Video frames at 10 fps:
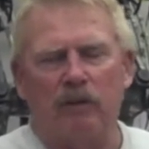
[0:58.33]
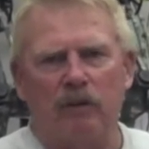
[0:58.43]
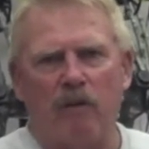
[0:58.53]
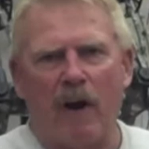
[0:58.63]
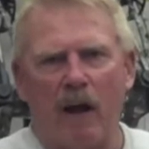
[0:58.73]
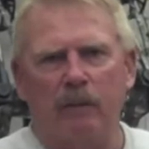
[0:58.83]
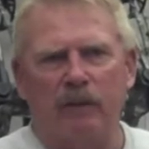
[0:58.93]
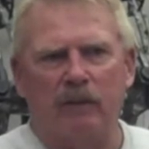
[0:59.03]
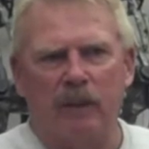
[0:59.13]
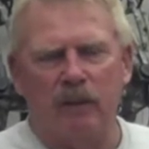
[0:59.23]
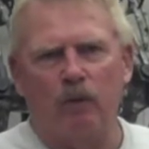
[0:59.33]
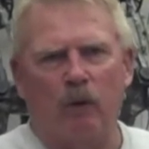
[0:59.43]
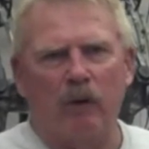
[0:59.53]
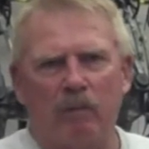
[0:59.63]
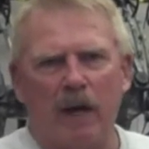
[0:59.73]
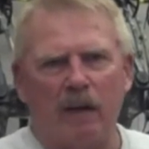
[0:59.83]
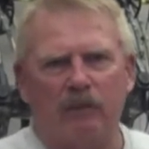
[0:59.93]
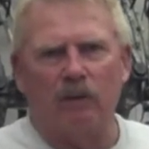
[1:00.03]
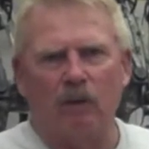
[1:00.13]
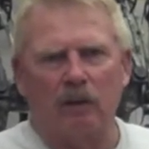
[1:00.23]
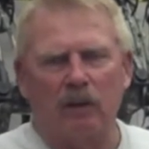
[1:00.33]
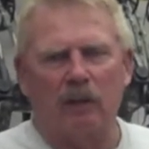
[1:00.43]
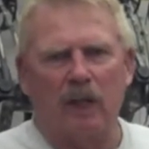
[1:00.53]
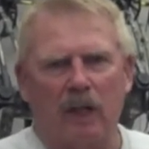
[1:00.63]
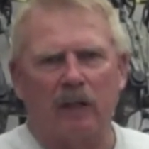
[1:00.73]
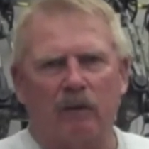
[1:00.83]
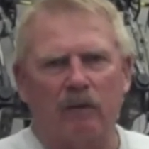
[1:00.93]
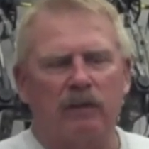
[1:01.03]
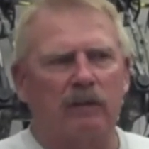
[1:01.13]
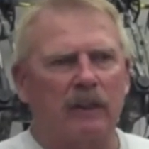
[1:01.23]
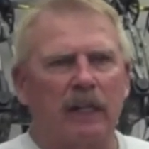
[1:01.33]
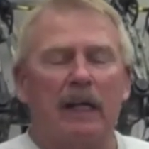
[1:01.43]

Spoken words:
there's rabbits, and each one of them has their own little characteristic.